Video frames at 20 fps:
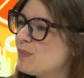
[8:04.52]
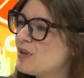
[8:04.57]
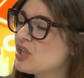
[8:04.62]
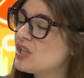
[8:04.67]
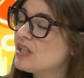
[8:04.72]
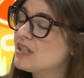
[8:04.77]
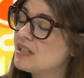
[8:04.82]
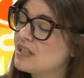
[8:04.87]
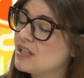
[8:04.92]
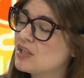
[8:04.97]

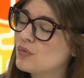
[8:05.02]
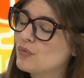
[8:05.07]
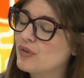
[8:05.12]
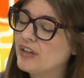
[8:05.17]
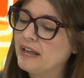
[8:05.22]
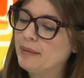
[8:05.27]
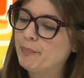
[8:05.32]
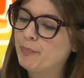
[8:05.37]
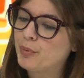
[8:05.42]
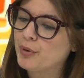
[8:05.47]
patients is
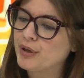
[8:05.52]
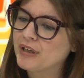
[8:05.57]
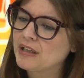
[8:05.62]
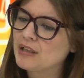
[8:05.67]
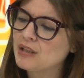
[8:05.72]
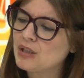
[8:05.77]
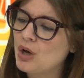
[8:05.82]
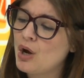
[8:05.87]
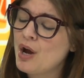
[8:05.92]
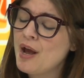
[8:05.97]
really
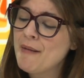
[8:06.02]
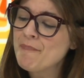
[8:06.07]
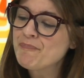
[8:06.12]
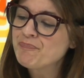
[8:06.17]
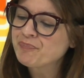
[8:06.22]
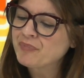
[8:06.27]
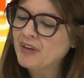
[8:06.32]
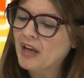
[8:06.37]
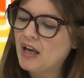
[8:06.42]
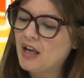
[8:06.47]
important. So
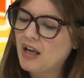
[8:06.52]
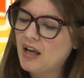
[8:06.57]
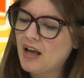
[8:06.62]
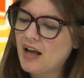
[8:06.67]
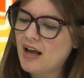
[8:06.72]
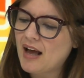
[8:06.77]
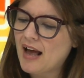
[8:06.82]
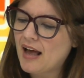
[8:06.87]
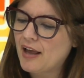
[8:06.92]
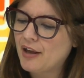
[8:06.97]

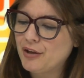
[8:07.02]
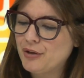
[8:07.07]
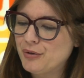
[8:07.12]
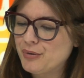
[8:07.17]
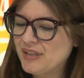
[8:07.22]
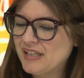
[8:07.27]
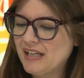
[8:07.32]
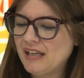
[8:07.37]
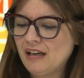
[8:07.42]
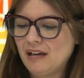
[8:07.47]
you
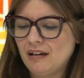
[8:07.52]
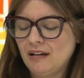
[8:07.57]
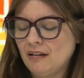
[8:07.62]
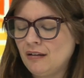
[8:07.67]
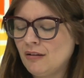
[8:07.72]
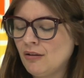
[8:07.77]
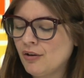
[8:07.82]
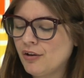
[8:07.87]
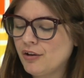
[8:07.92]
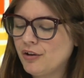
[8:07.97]
stated
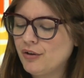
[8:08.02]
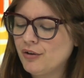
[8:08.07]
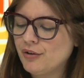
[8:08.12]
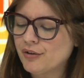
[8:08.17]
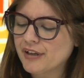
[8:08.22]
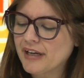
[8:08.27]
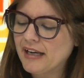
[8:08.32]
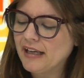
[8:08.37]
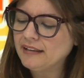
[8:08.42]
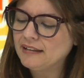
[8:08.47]
in
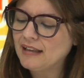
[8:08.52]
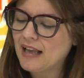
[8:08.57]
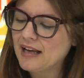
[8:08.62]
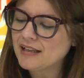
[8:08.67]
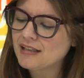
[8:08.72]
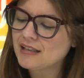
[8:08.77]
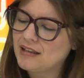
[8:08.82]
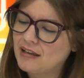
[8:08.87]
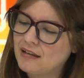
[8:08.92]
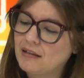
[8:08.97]
your
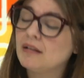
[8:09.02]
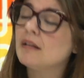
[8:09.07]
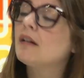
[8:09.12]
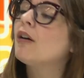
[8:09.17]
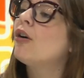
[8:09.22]
guidelines that the